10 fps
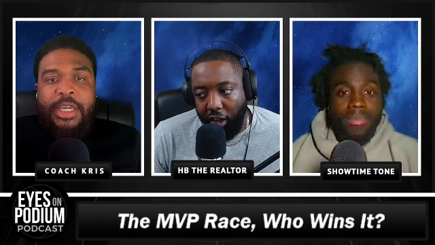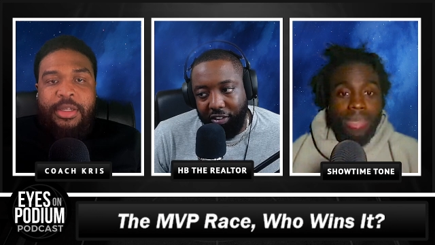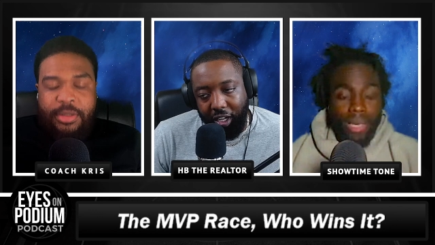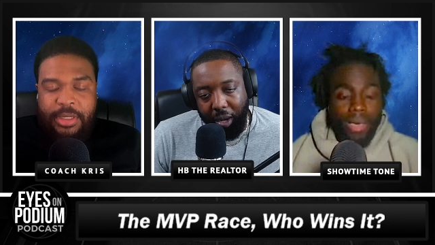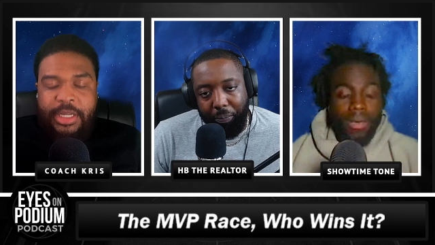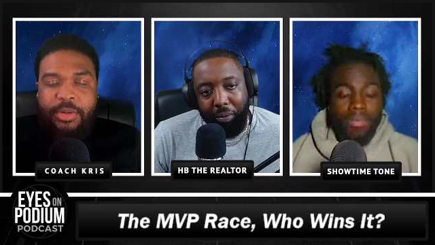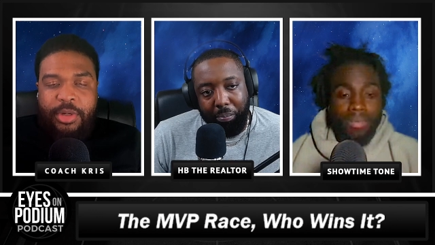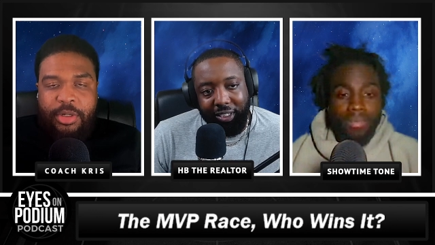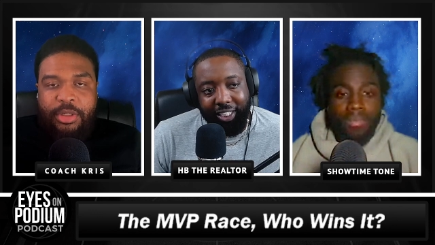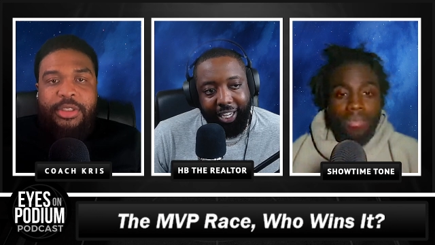Speaker 1: They lost yeah, a
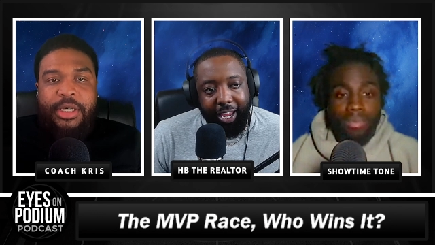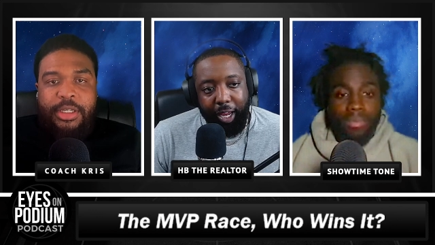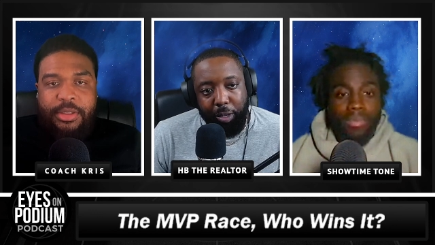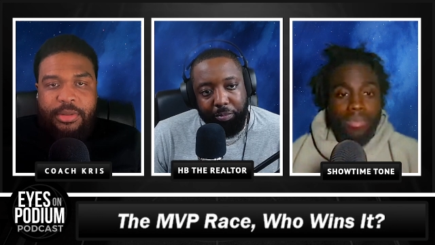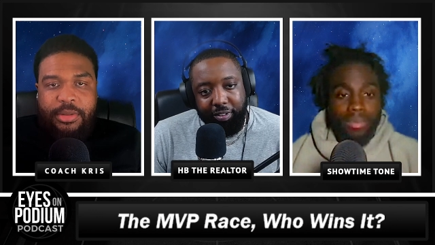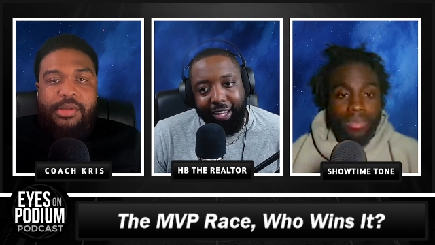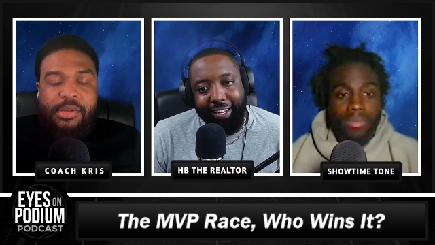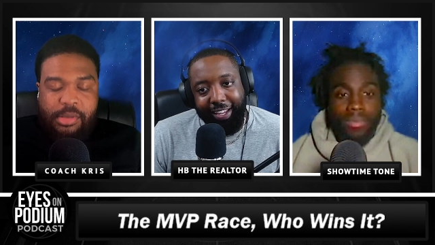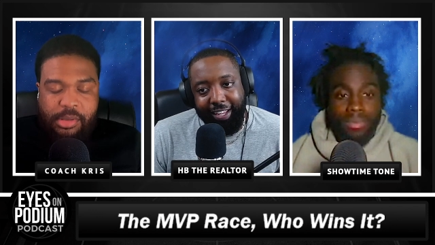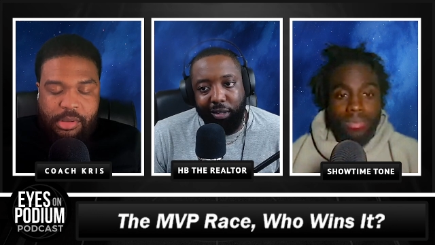couple yeah, bunch of games,
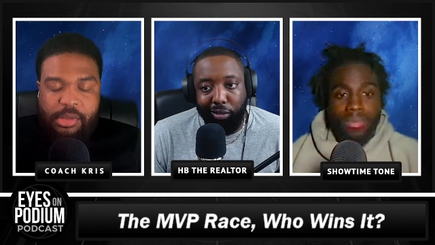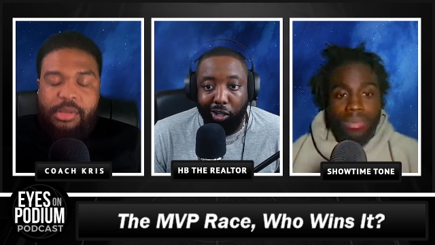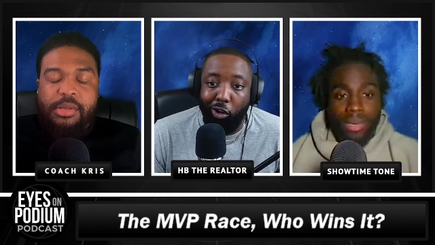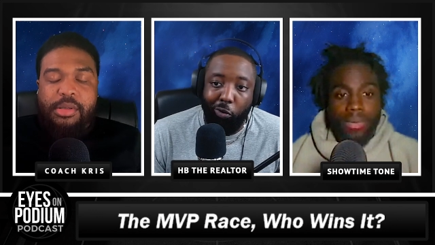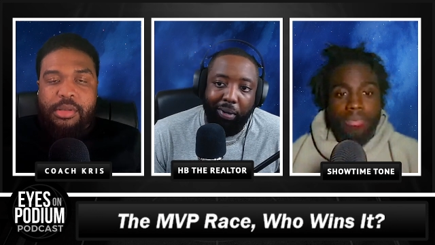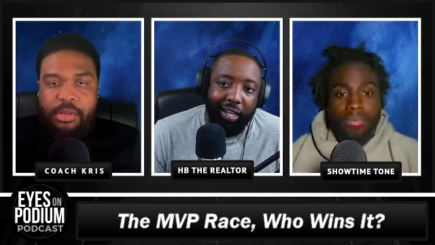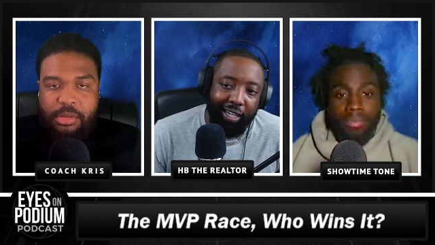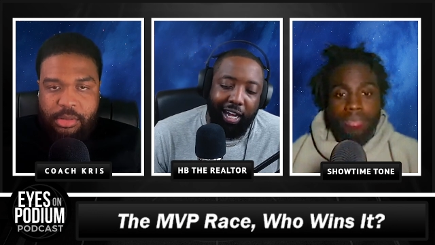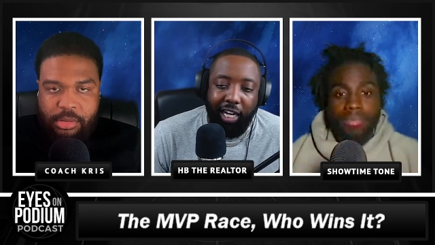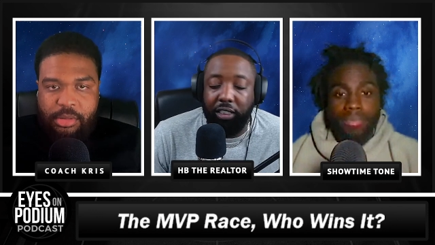skid. and then it was like, oh
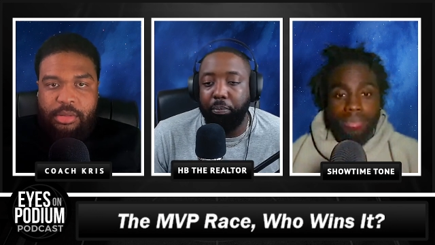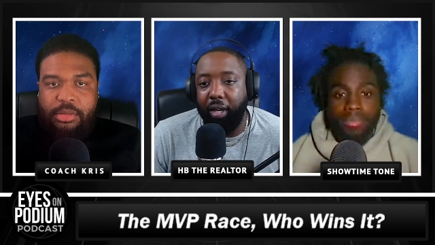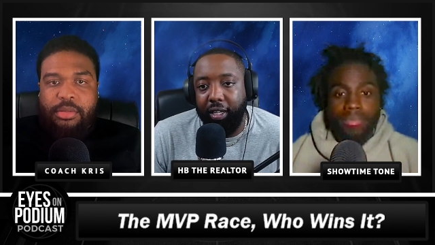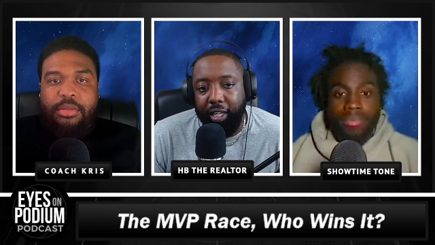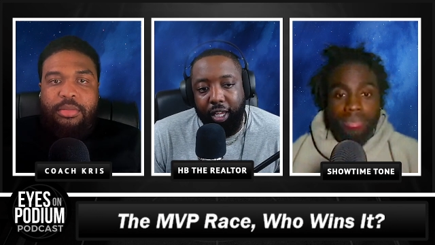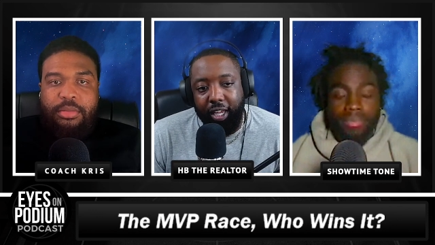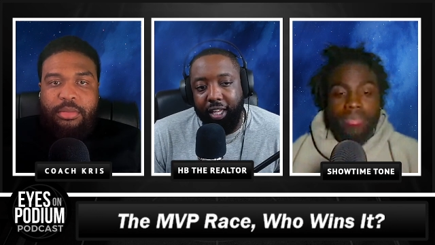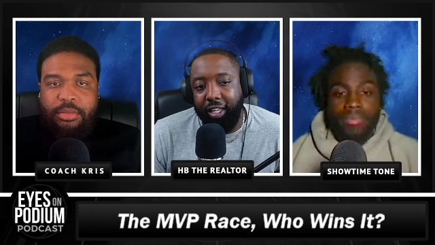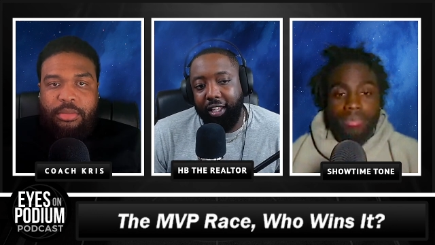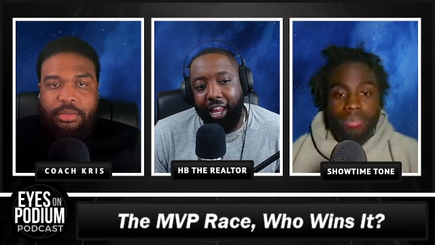my gosh. But
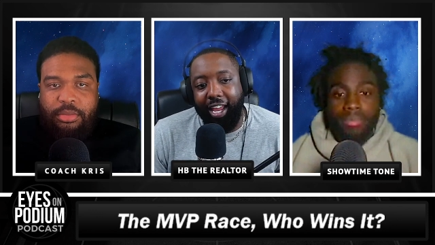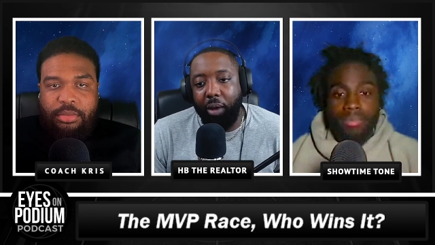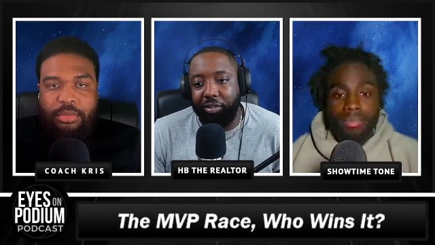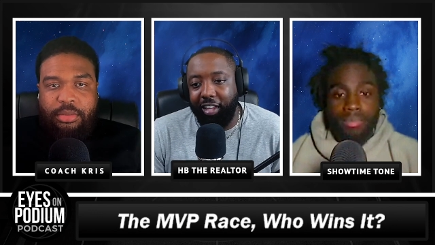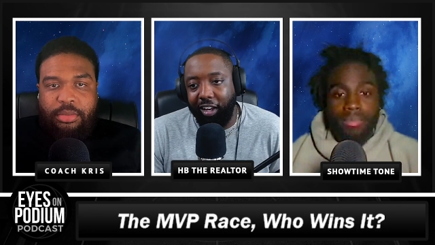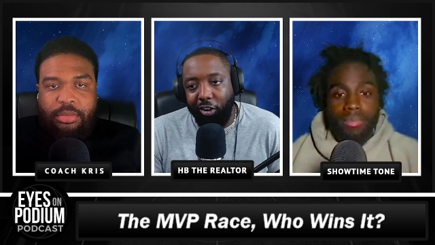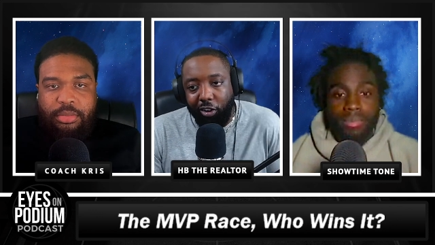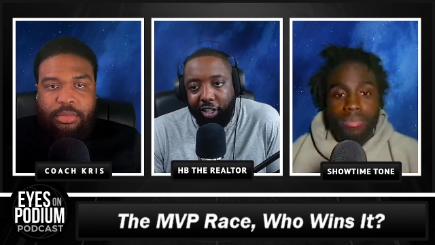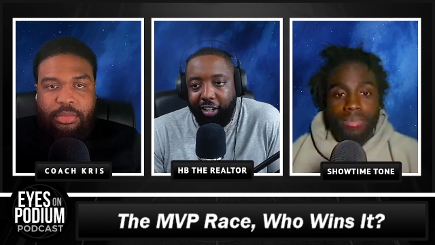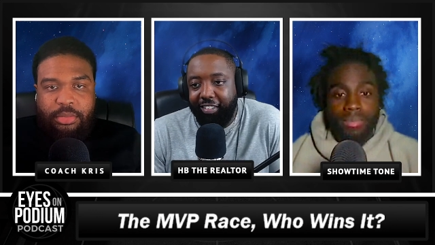like I was saying
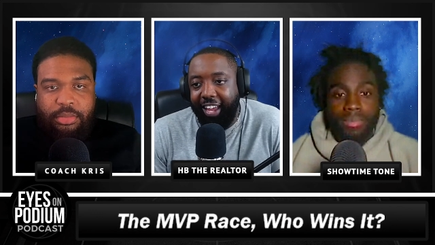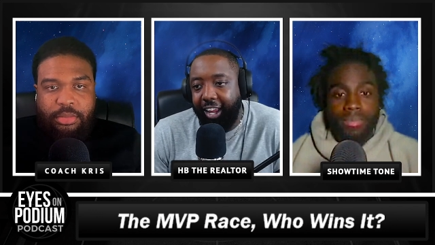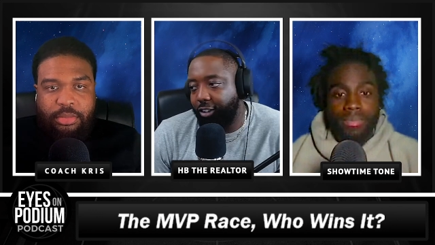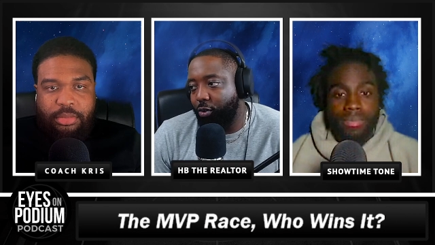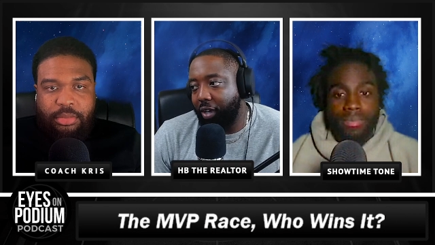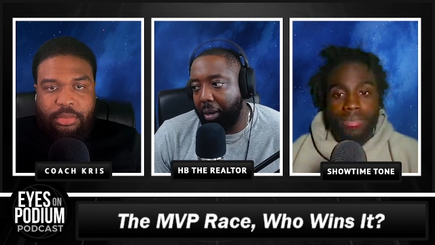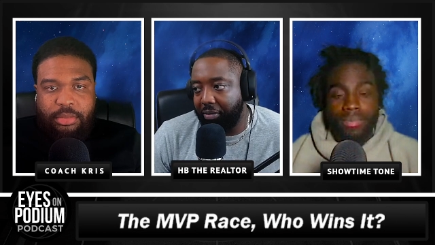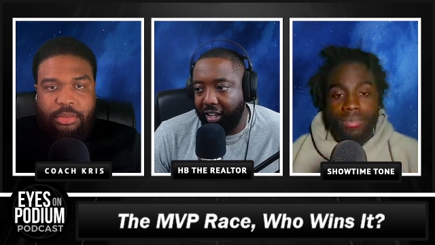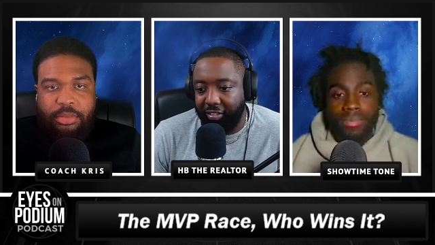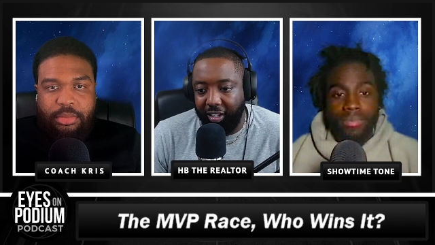earlier, it's an 82
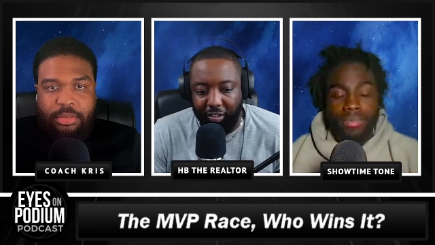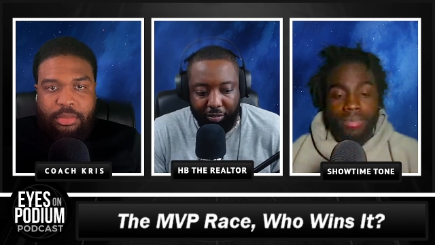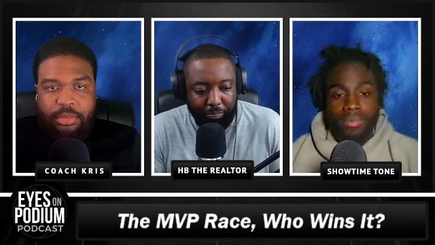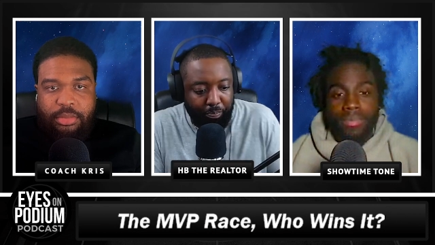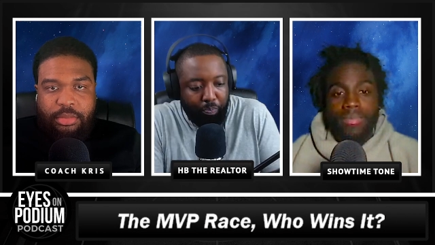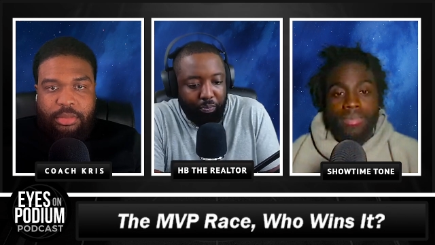game season. It's,